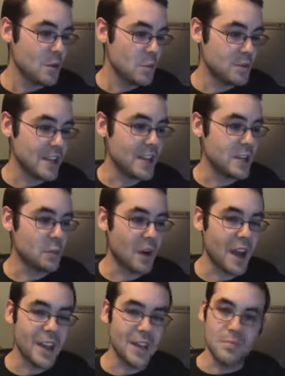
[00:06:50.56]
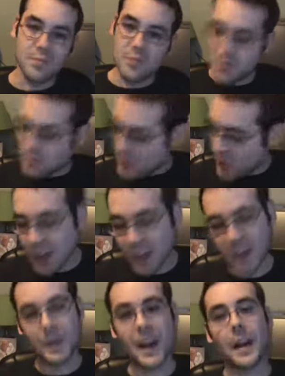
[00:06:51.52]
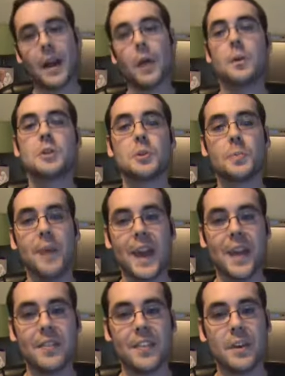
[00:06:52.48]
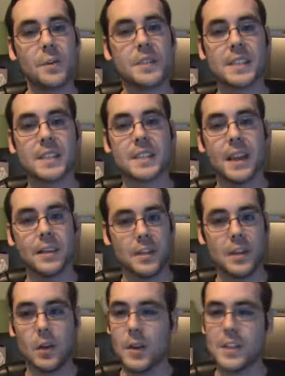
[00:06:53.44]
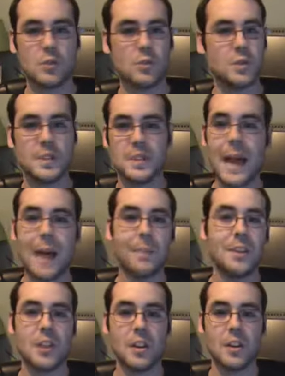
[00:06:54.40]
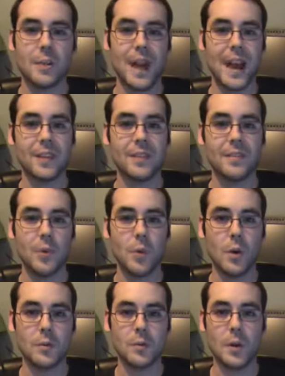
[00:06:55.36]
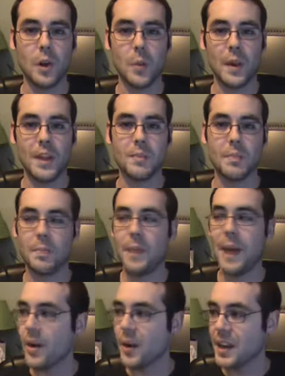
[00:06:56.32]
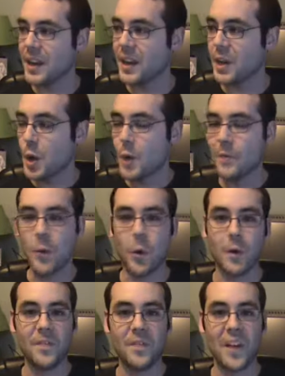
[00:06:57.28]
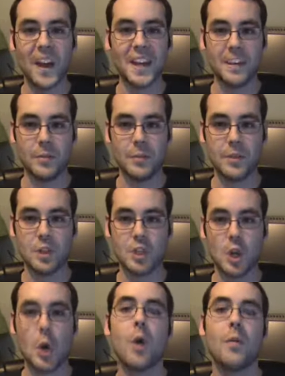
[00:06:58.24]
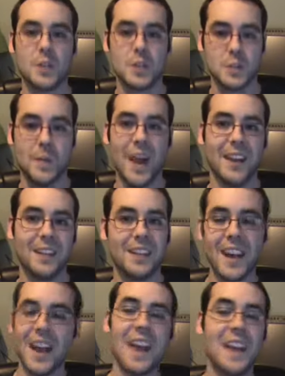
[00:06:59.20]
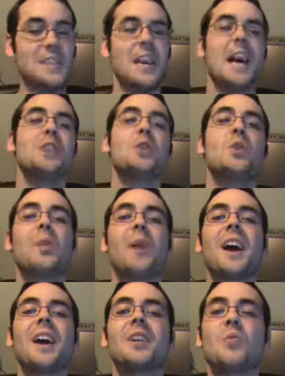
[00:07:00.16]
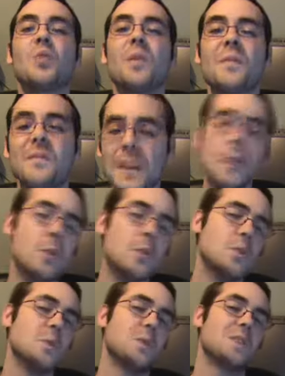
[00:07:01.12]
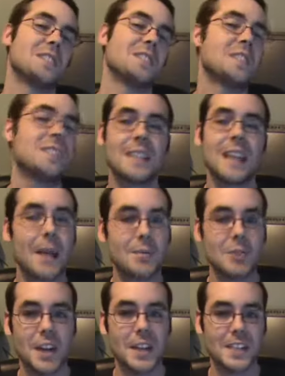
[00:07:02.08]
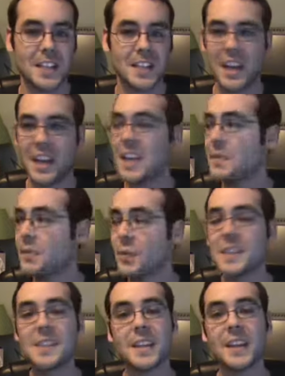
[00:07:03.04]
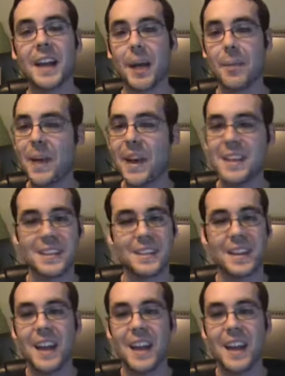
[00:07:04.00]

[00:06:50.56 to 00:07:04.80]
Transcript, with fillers: Daniel Bryan talking about how in Japan they would, you know, wrestlers would slap each other back and forth, you know, when they're preparing for a fight. It was a show of respect. And Daniel Bryan refused to slap John Cena. Even when Cena got pissed